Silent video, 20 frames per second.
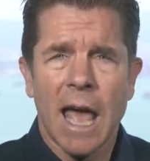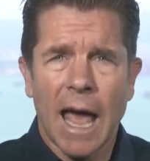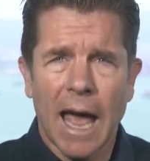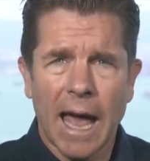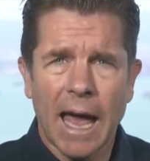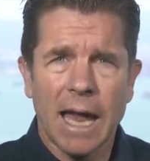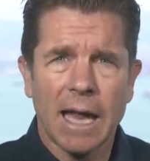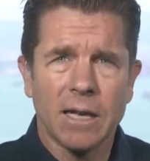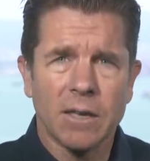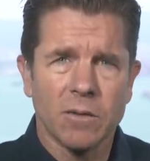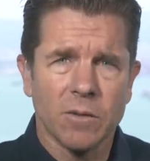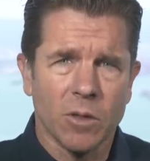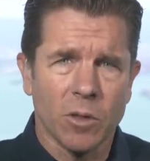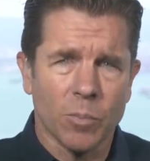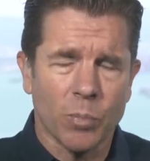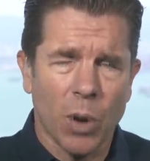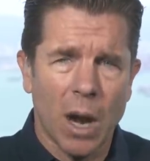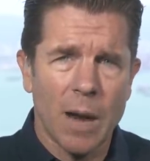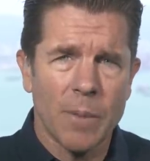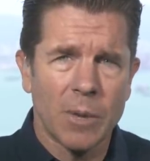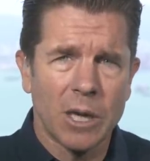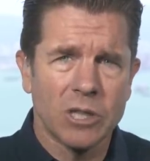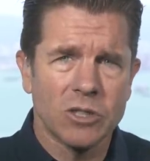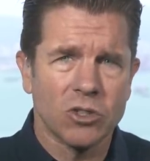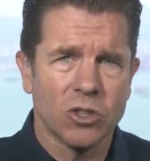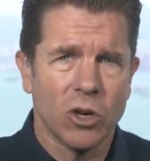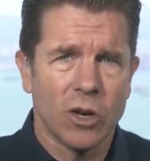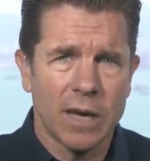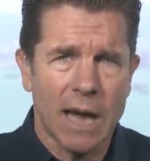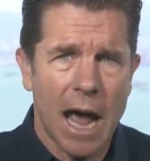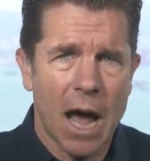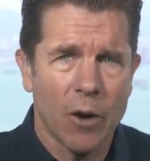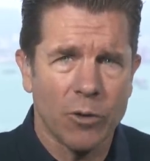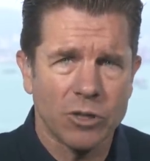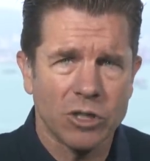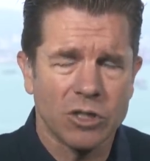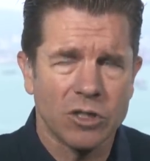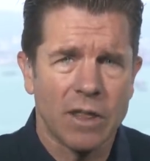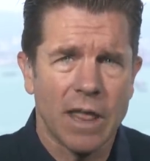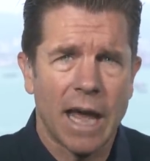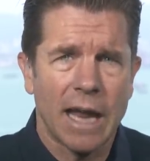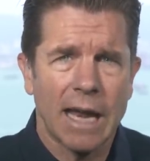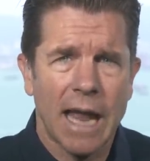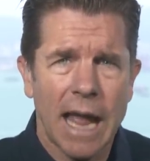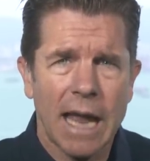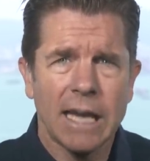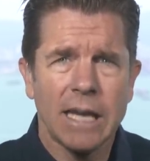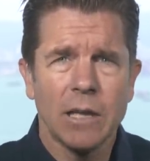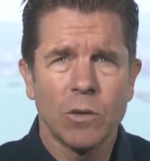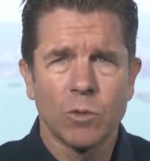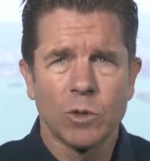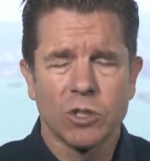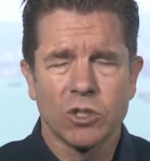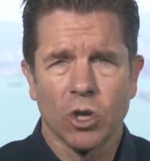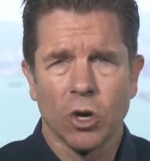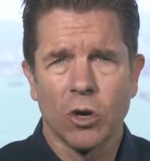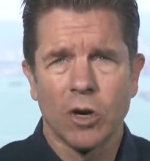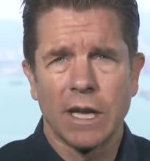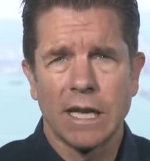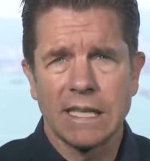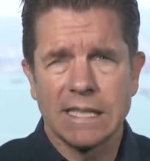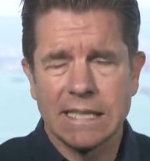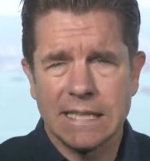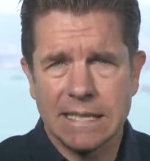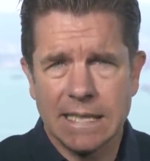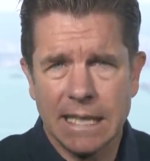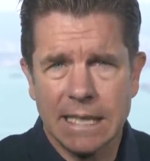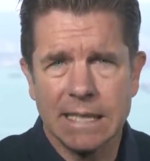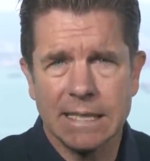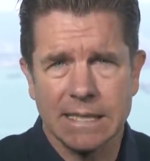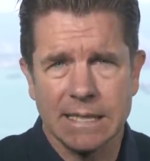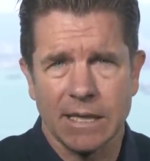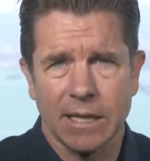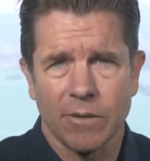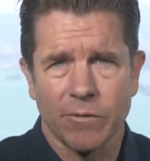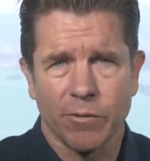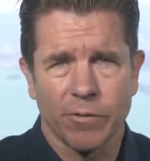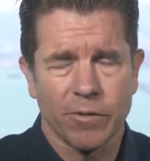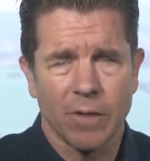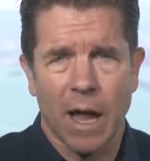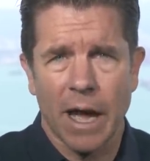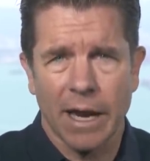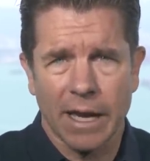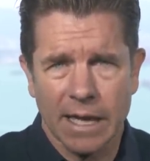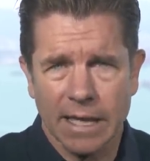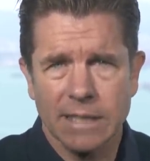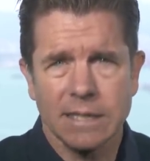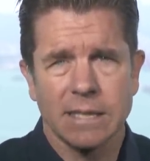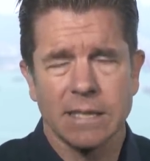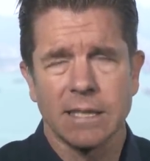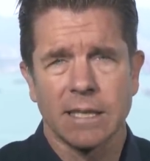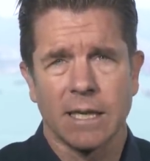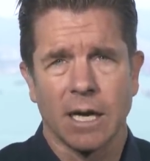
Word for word: And the prime minister announced that any returning citizen flying into the